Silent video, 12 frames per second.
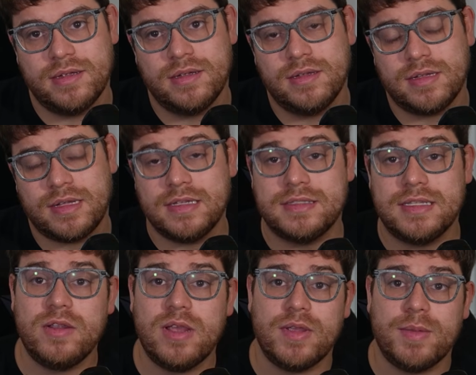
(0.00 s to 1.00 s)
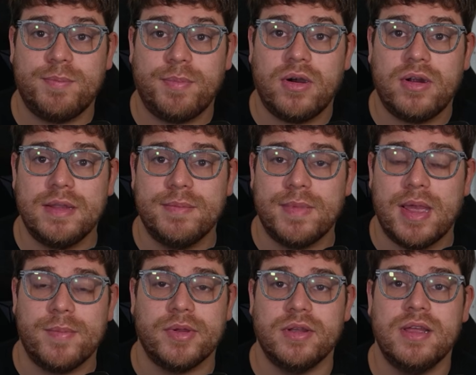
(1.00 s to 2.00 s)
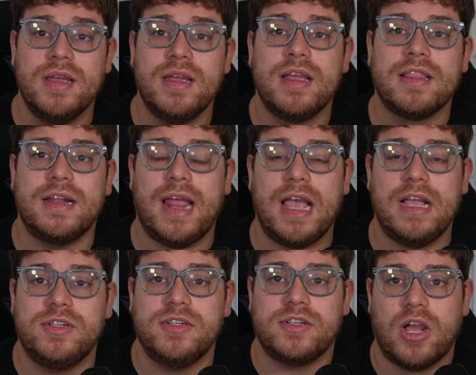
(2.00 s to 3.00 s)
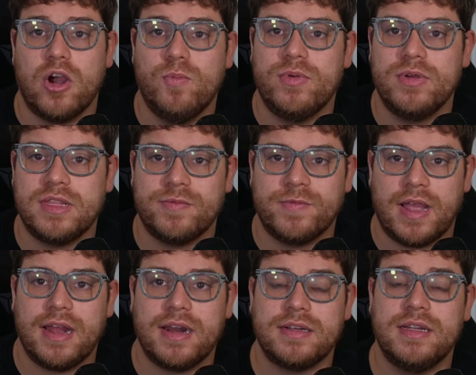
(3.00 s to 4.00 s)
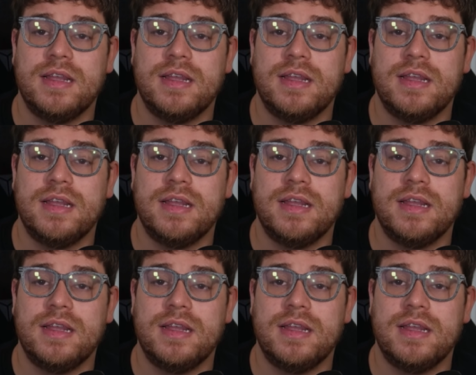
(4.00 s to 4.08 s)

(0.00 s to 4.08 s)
Because then you have a party member that has to cope with the fact